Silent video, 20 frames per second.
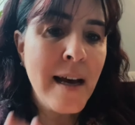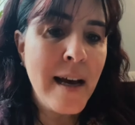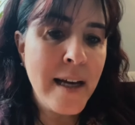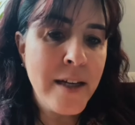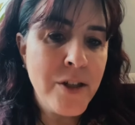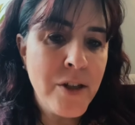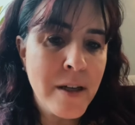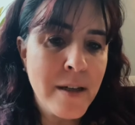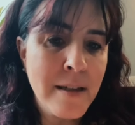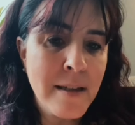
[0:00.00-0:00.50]
I
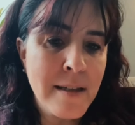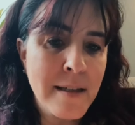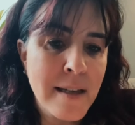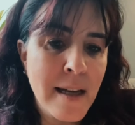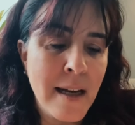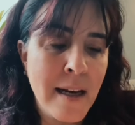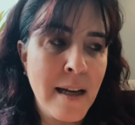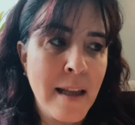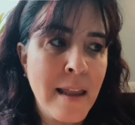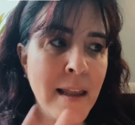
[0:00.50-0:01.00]
share this
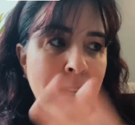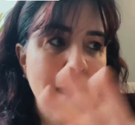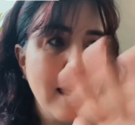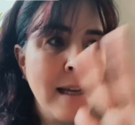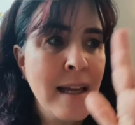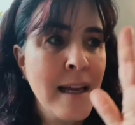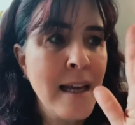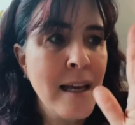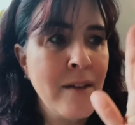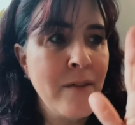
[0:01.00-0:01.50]
kind of
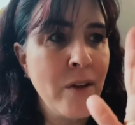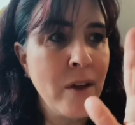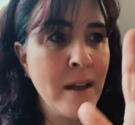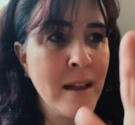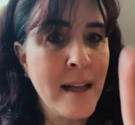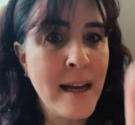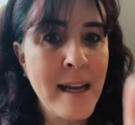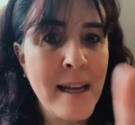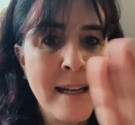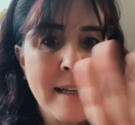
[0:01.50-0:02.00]
thing. If you
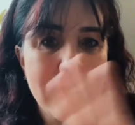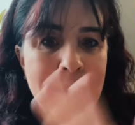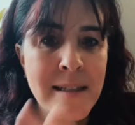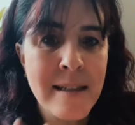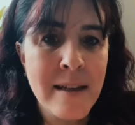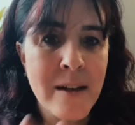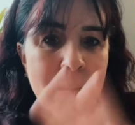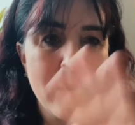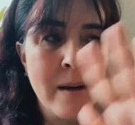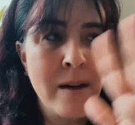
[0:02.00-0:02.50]
like it,
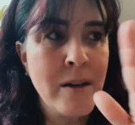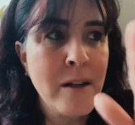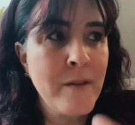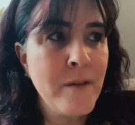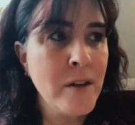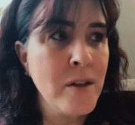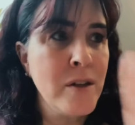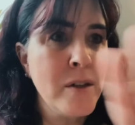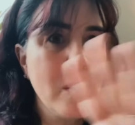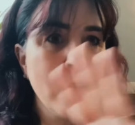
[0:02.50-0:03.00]
stick around.
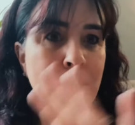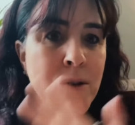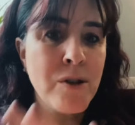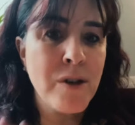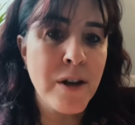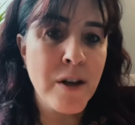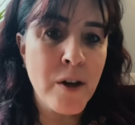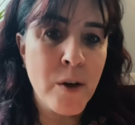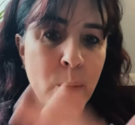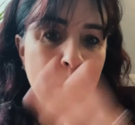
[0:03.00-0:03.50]
If you don't,
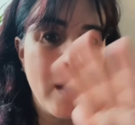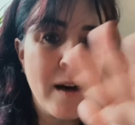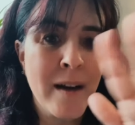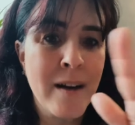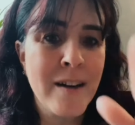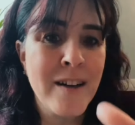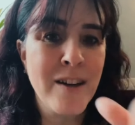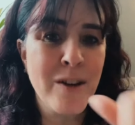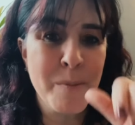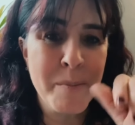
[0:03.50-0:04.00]
drink your
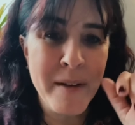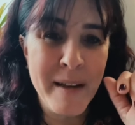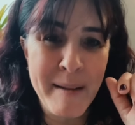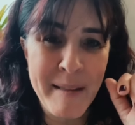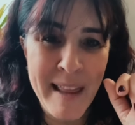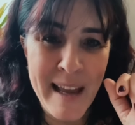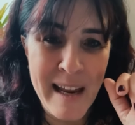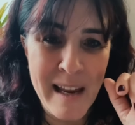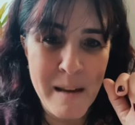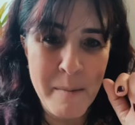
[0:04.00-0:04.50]
water. You'll be
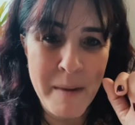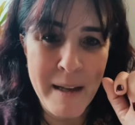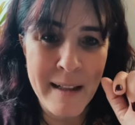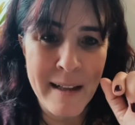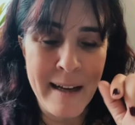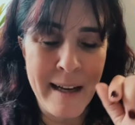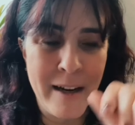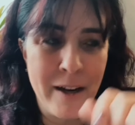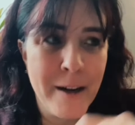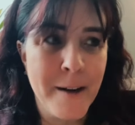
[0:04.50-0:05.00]
thanking me
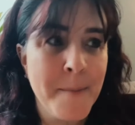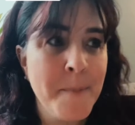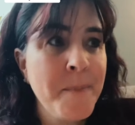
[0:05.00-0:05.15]
later.